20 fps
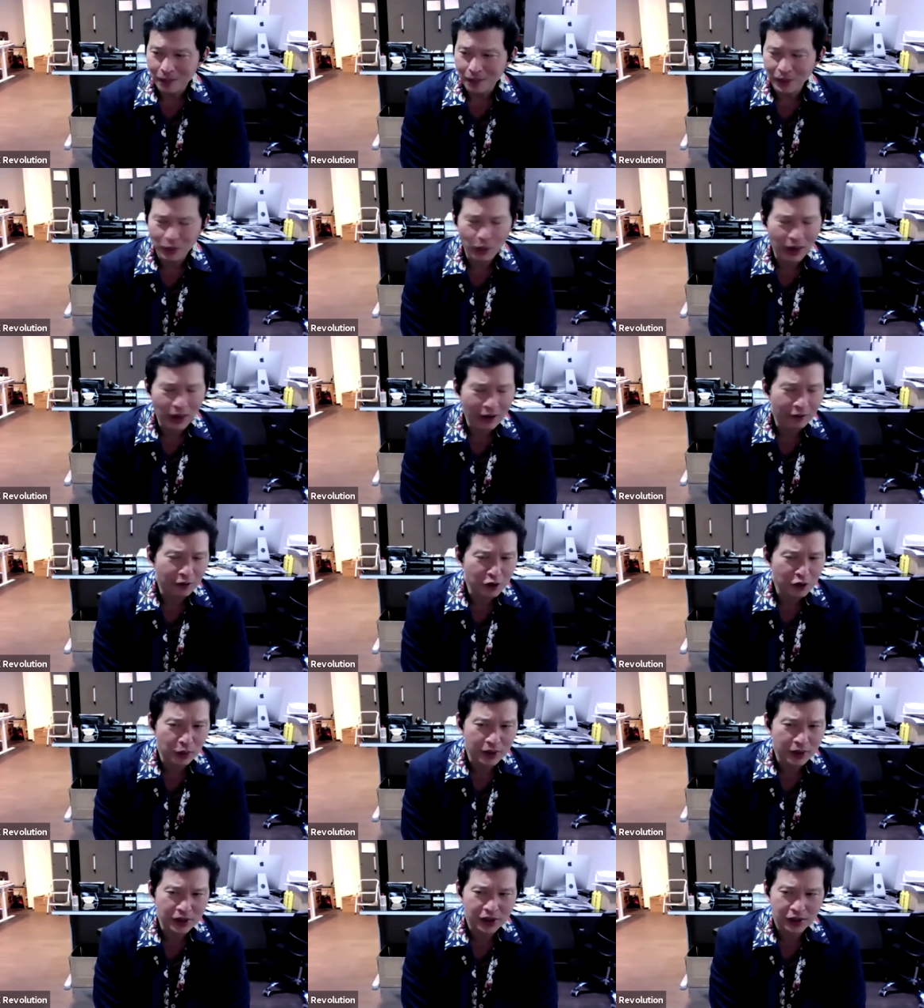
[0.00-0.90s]
but when I
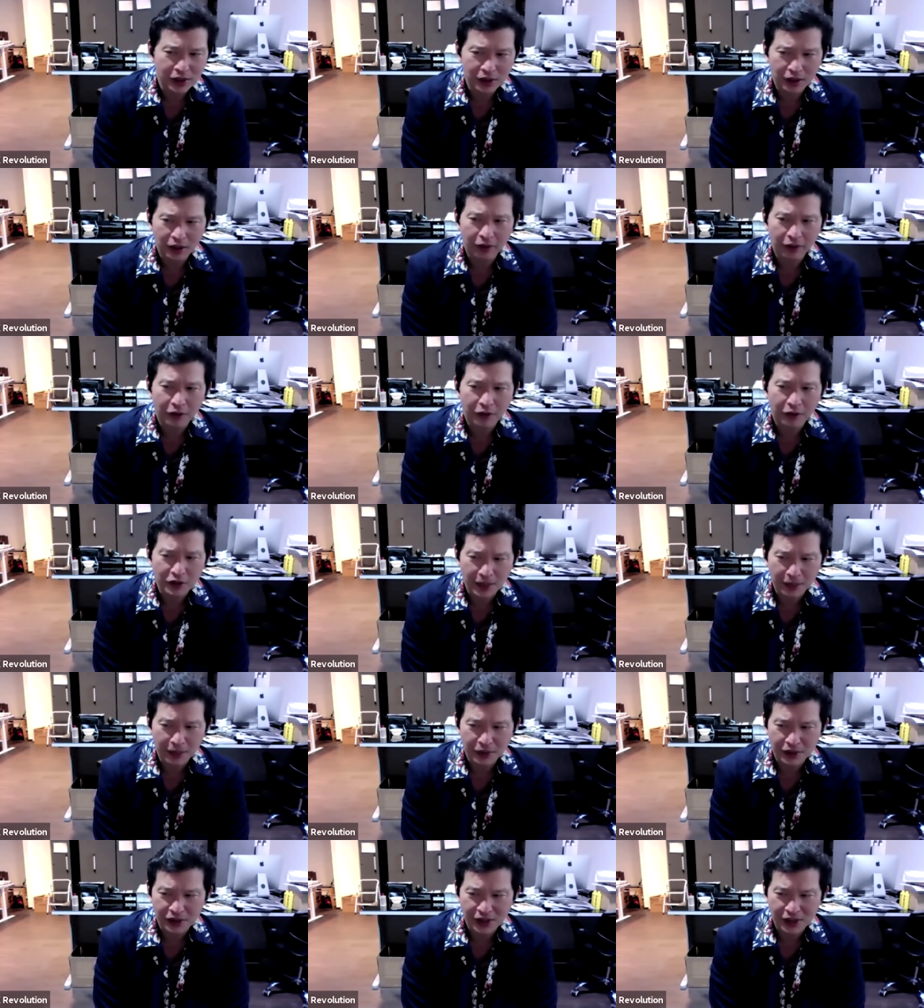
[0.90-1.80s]
first went to, you know, for
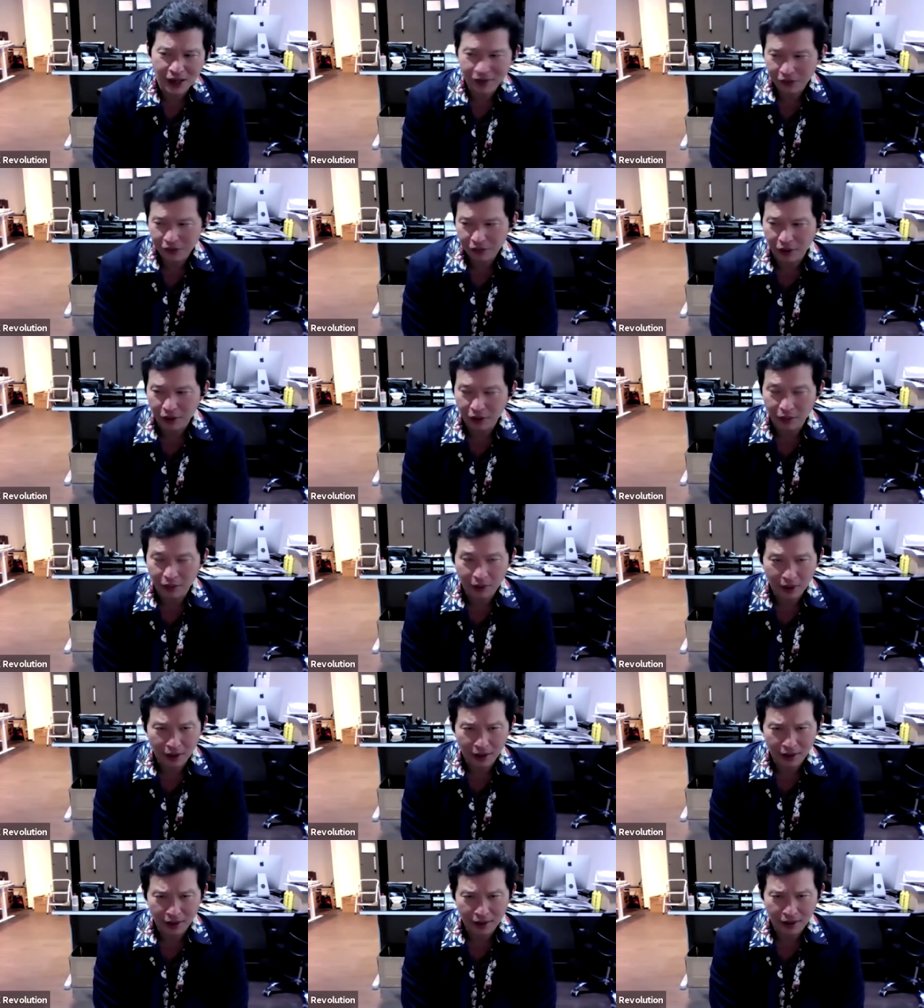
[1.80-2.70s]
example, to Savile Row,
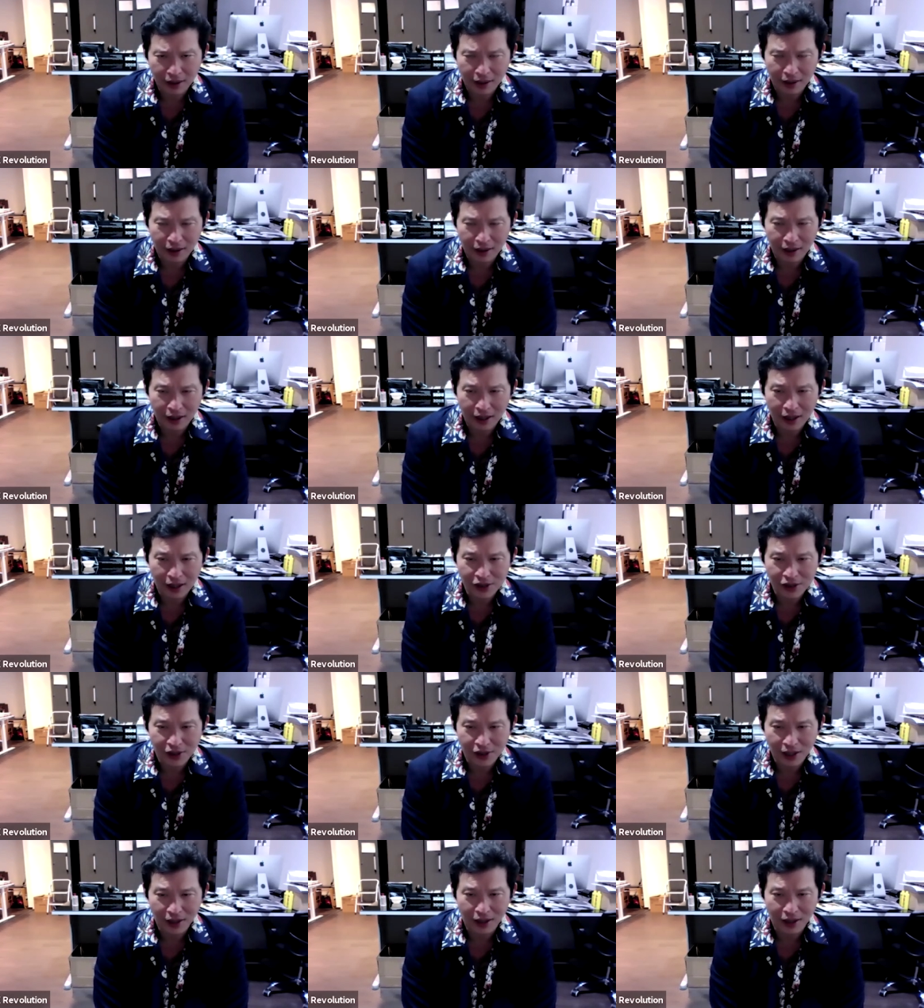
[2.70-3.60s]
and, and I
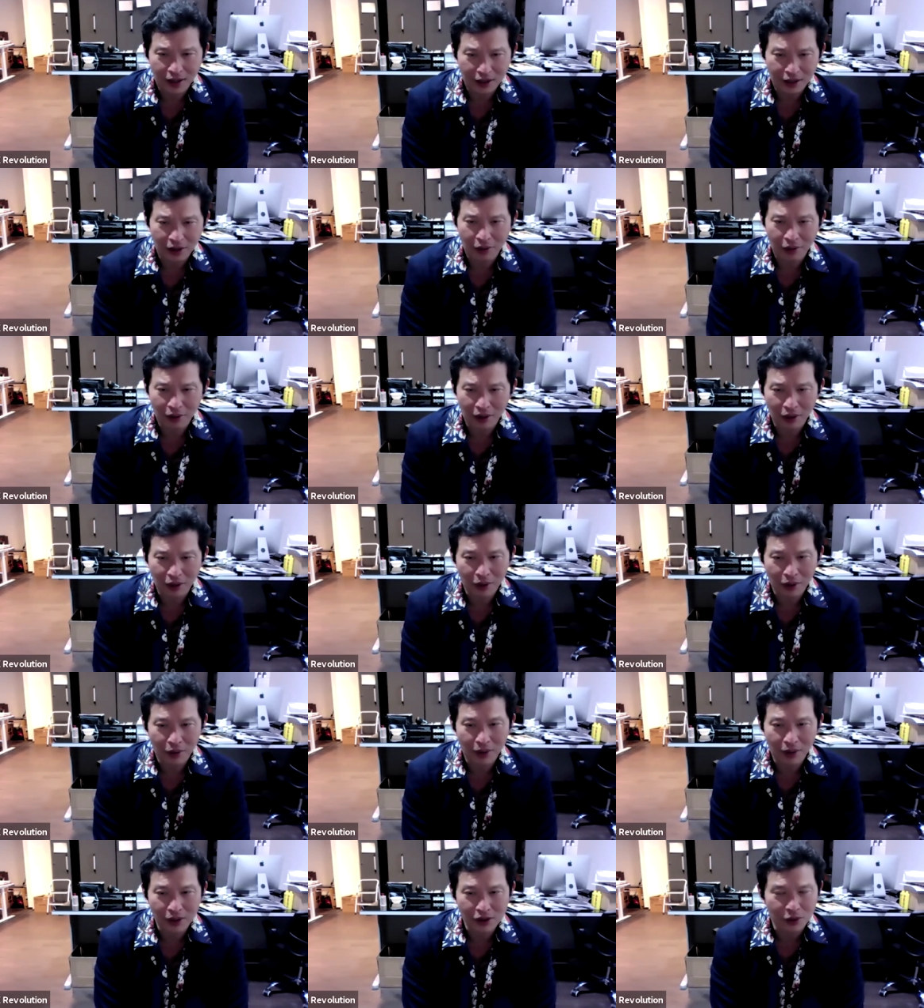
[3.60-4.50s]
said, hey, I, you know, I really
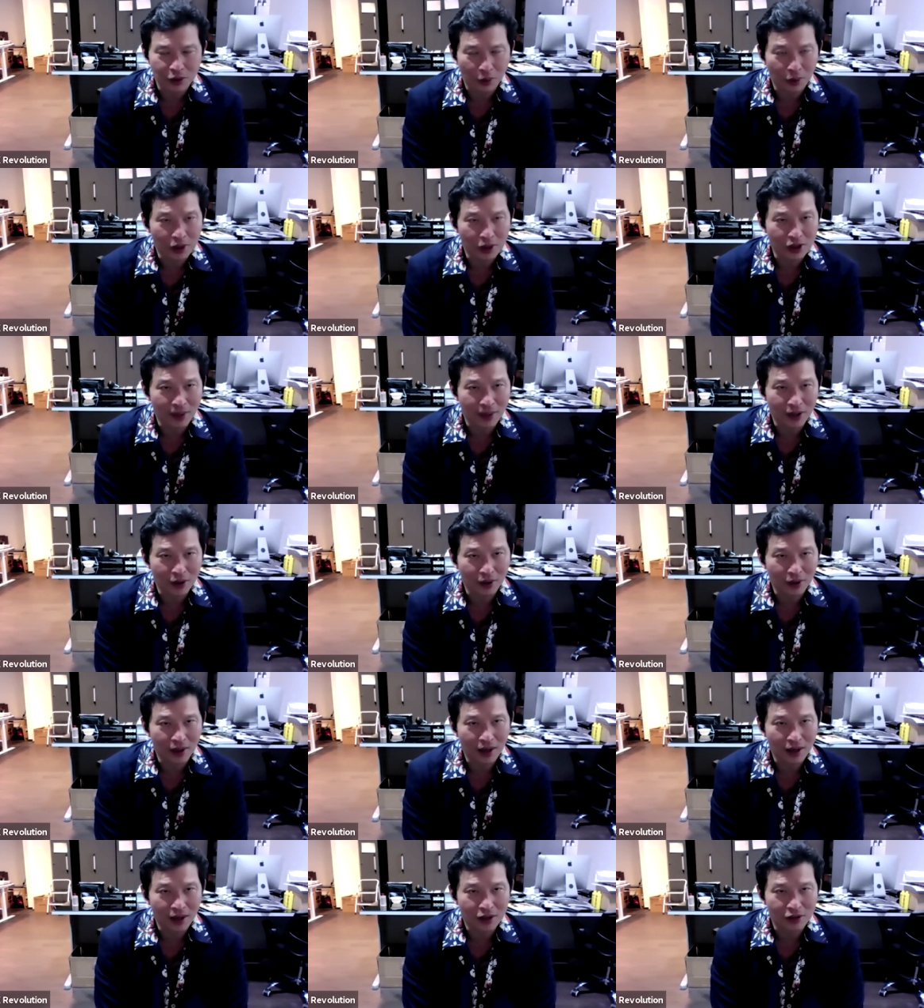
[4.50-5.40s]
want to write stories about you
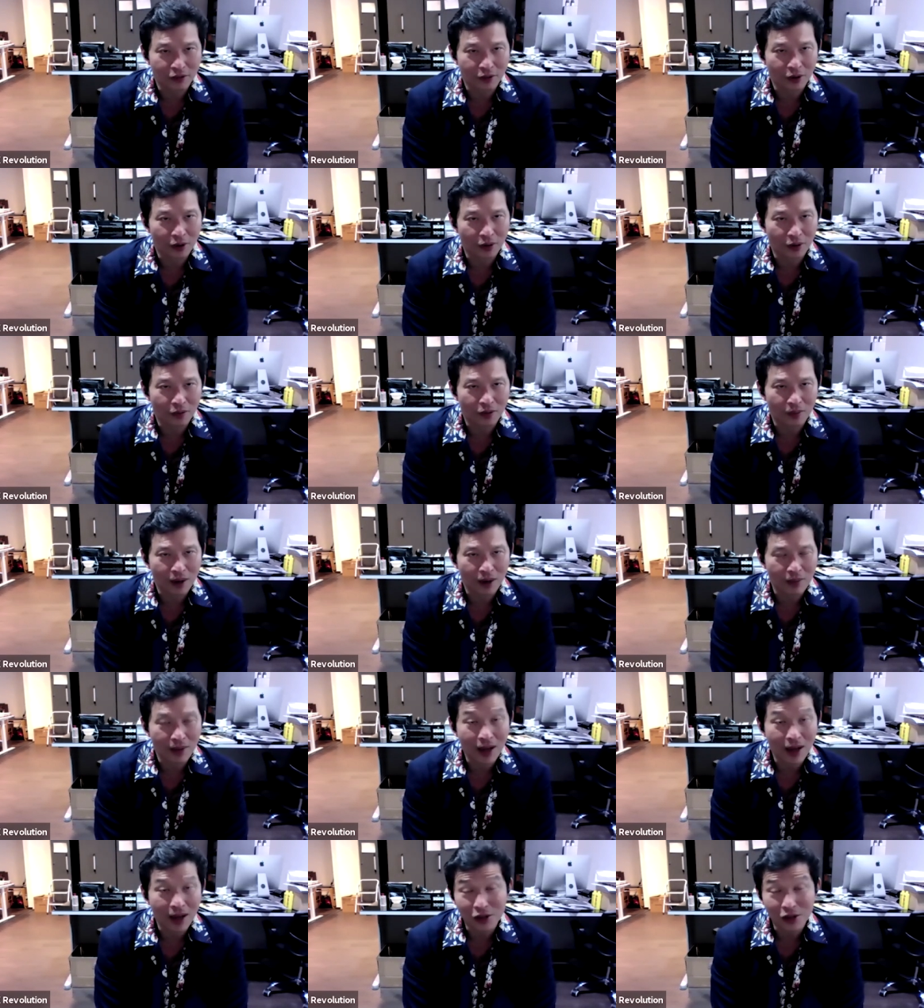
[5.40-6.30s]
guys for, for
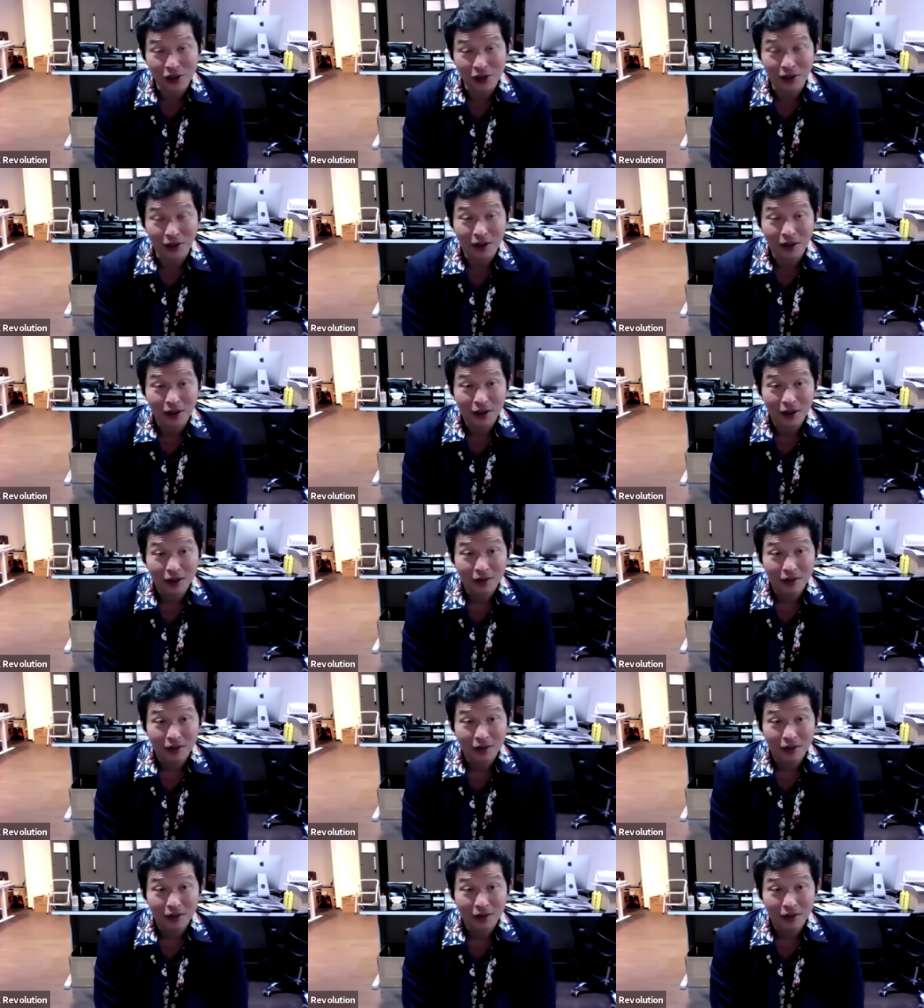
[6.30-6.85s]
my magazine,